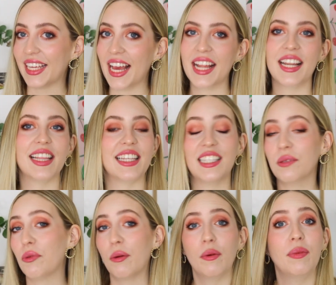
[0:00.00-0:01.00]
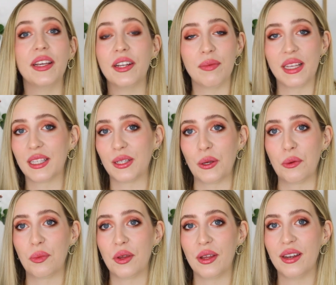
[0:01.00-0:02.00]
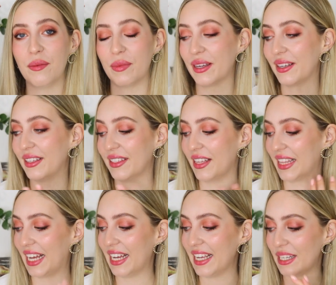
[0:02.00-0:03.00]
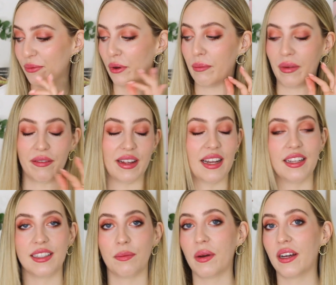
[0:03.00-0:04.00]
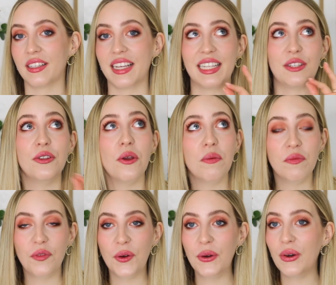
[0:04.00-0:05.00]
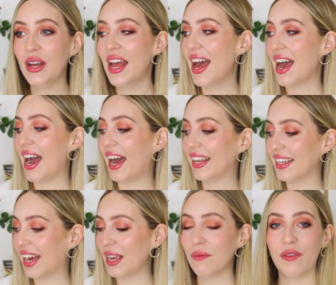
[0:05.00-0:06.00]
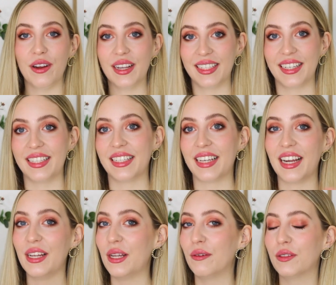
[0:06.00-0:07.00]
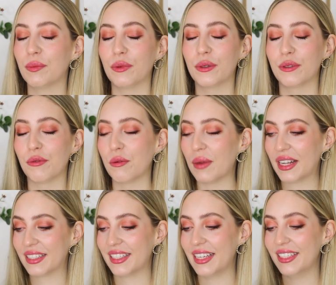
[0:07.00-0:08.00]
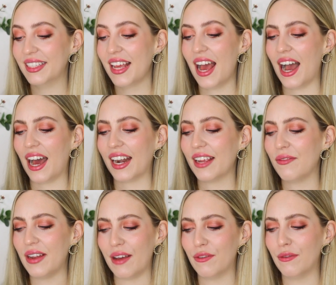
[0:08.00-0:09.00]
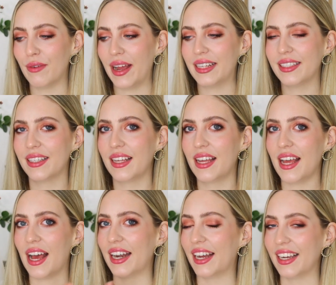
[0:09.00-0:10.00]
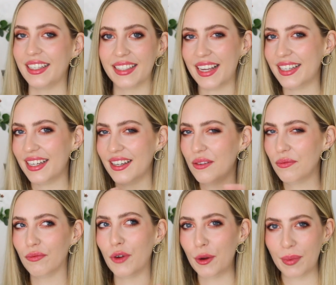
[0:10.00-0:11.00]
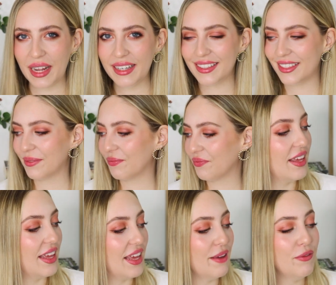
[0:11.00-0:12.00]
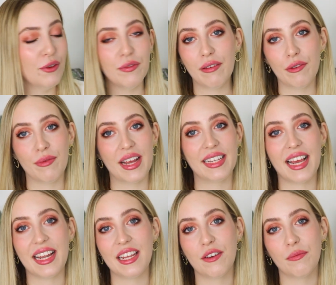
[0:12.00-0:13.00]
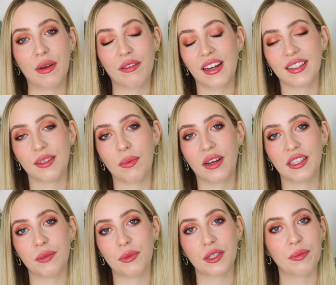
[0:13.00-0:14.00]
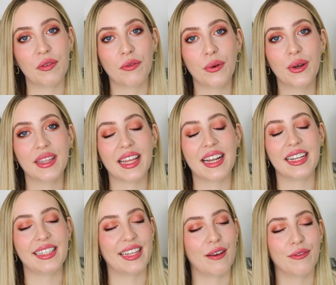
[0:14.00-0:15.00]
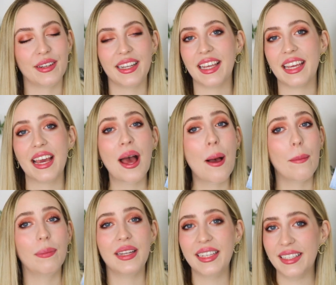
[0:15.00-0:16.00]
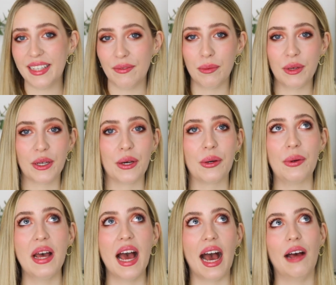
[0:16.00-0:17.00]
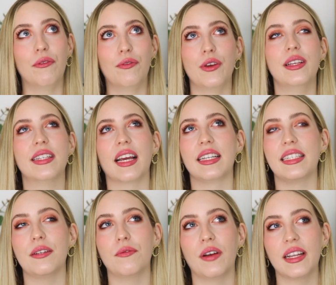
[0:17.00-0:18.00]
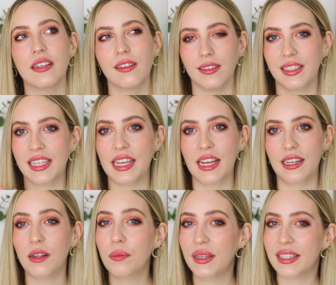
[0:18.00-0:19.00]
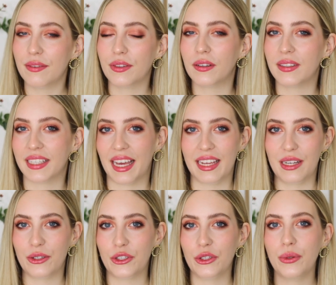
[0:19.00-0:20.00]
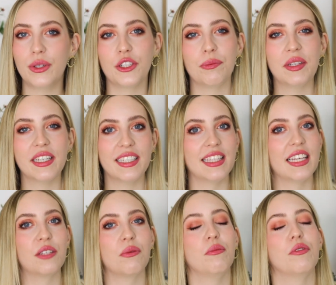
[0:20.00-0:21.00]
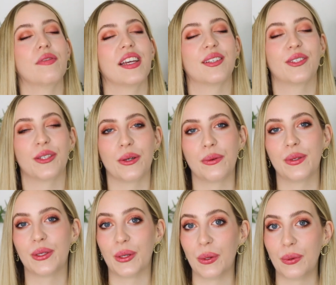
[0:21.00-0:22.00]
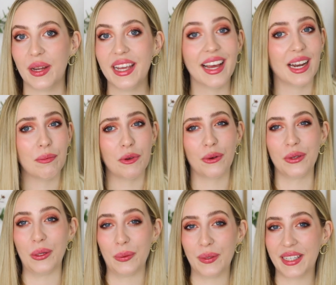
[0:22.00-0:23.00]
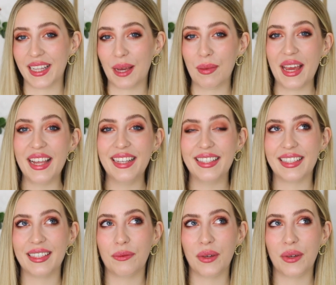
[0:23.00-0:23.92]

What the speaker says: Again, this is probably going to be a slow burn because that is what Marina Zapata is known for, and I am very excited. I love sports romances, and I've never read an ice skating romance. If you've never read any of Marina Zapata's books before, then definitely please give them a go. At first, I did find Culty a little bit difficult to get into just because things were moving so slowly and I'm not used to that pace.